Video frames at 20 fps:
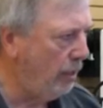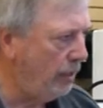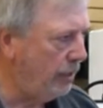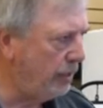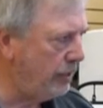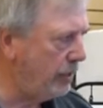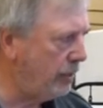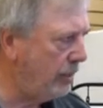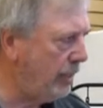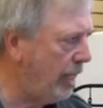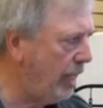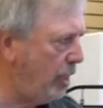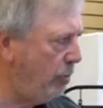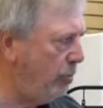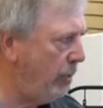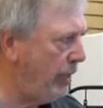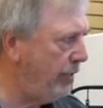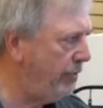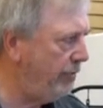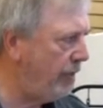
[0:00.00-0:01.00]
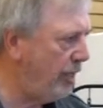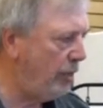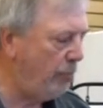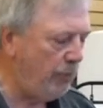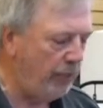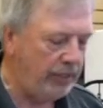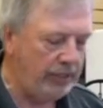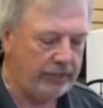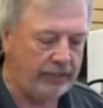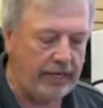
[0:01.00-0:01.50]
This has got to be set up
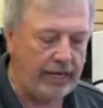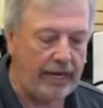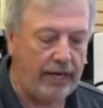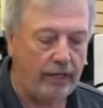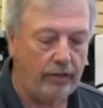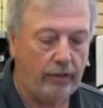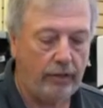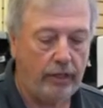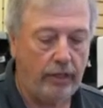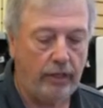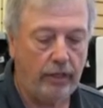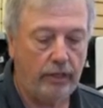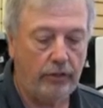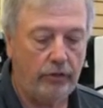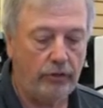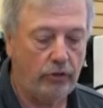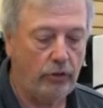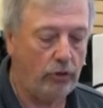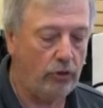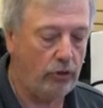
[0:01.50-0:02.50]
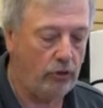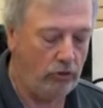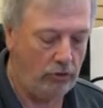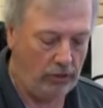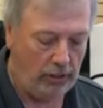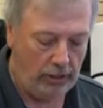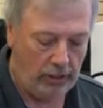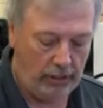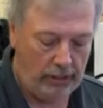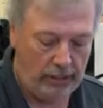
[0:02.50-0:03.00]
exactly so you
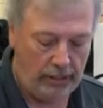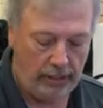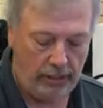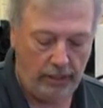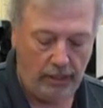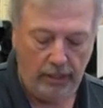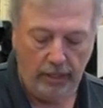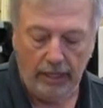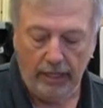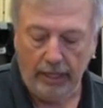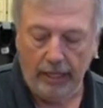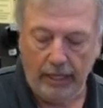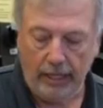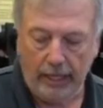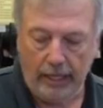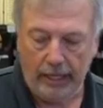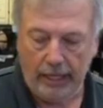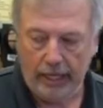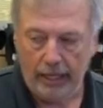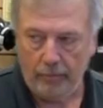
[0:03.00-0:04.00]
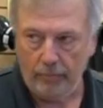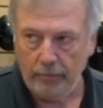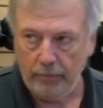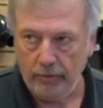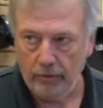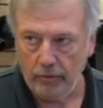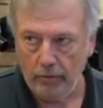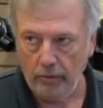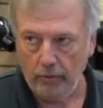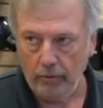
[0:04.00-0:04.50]
can get
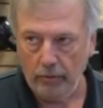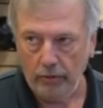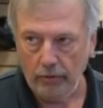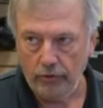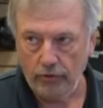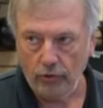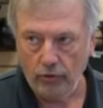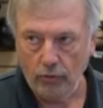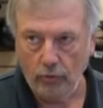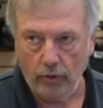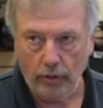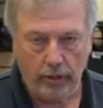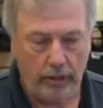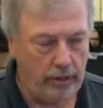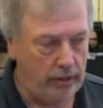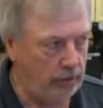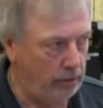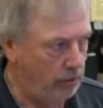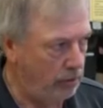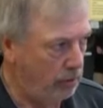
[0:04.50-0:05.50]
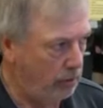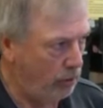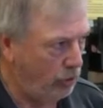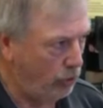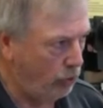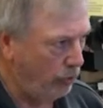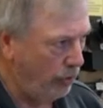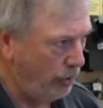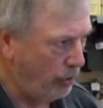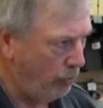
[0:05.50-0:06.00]
absolutely square
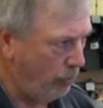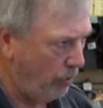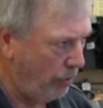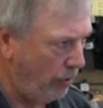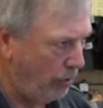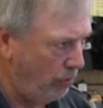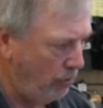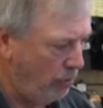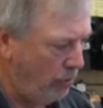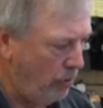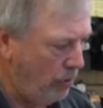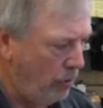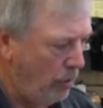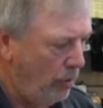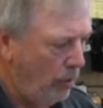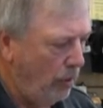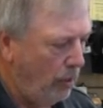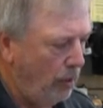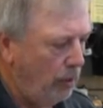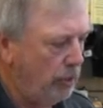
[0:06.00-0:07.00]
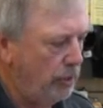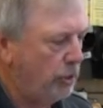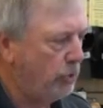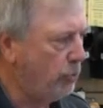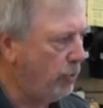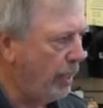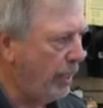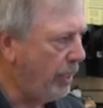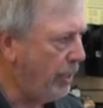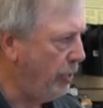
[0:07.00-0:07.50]
joints with it. This is
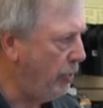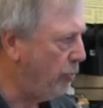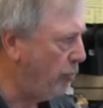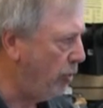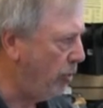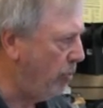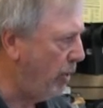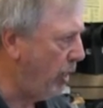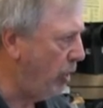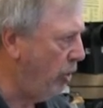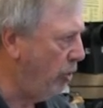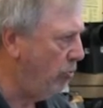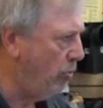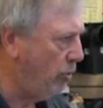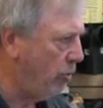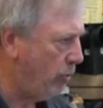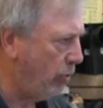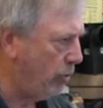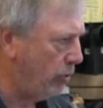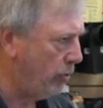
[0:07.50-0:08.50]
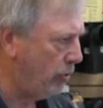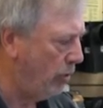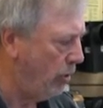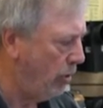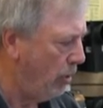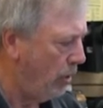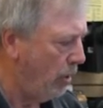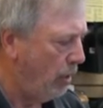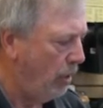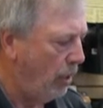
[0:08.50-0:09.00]
what I use when I make humidors.
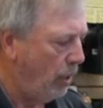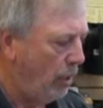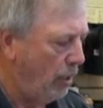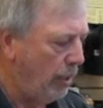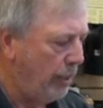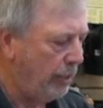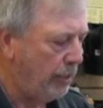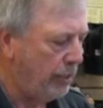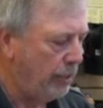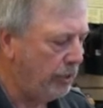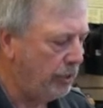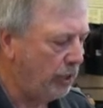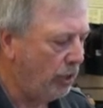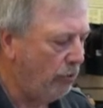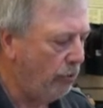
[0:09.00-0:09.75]
Uh, it does a